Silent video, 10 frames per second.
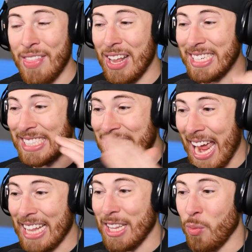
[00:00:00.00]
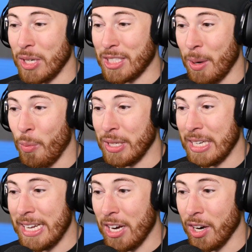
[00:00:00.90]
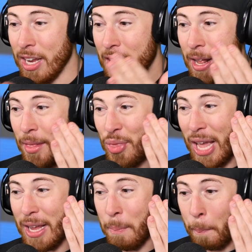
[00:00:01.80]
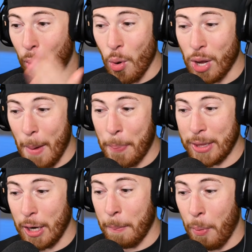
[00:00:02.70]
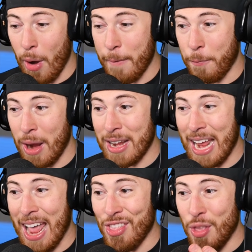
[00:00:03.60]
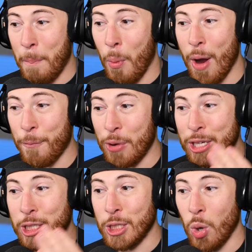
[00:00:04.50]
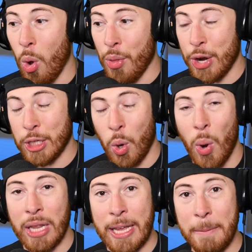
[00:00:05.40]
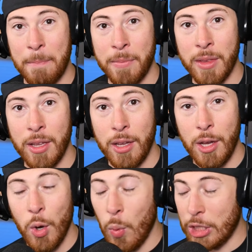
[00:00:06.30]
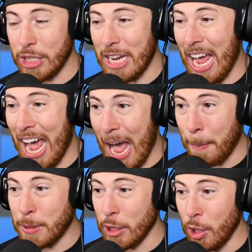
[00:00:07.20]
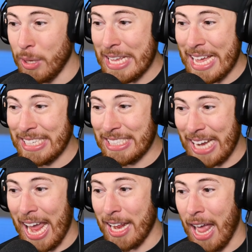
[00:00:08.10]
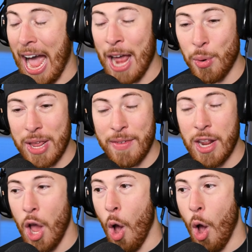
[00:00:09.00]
and that's exactly what someone did here. They broke up with their boyfriend and then the boyfriend stole their toilet, which is absolutely insane. I don't even,